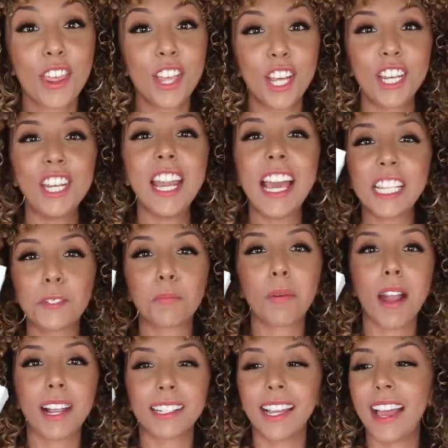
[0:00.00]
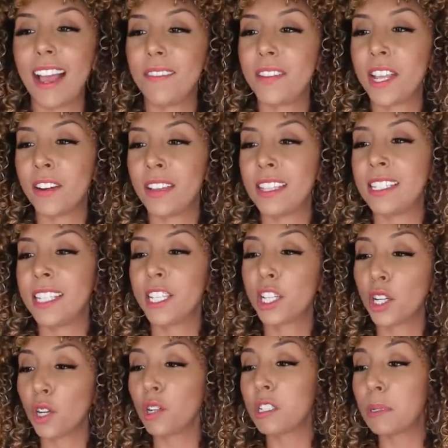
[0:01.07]
The next product I have here is the
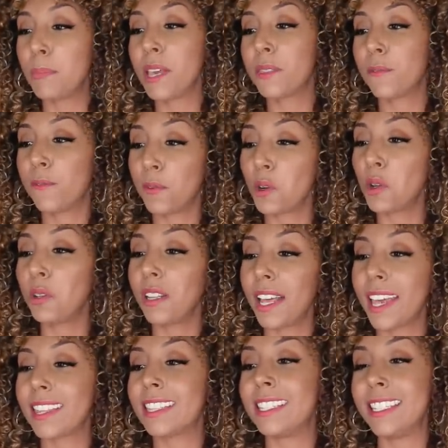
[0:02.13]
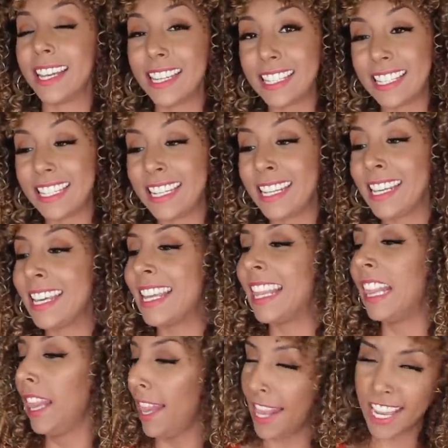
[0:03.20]
CurlSmith Full Length Density
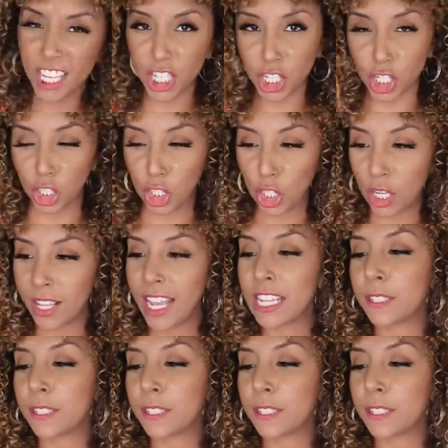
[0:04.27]
Elixir.